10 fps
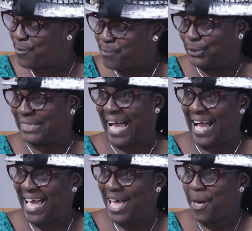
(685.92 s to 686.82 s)
the pusher.
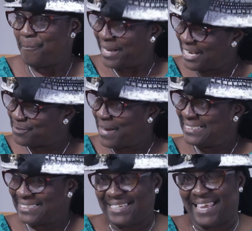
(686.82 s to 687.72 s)
My
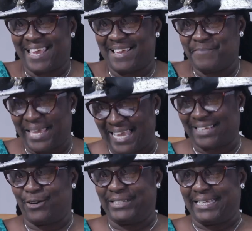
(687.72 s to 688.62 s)
husband is the
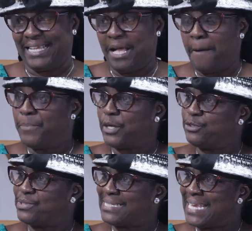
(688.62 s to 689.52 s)
melancholy.
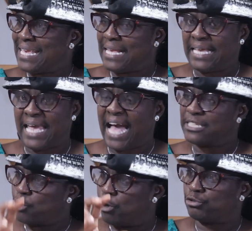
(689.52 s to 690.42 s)
But you see, he
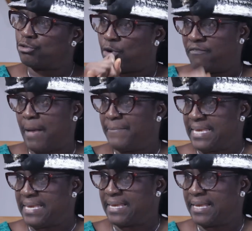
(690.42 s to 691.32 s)
has control over
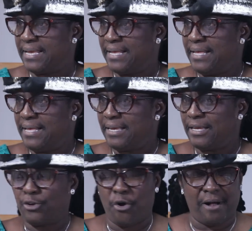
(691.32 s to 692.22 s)
me.
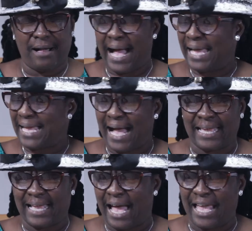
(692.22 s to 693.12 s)
You know,
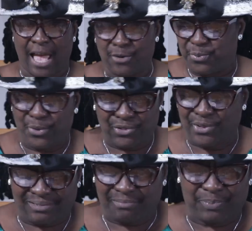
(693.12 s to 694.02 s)
I
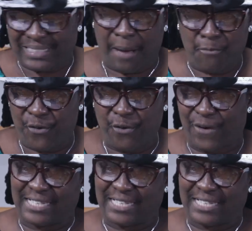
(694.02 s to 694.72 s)
start moving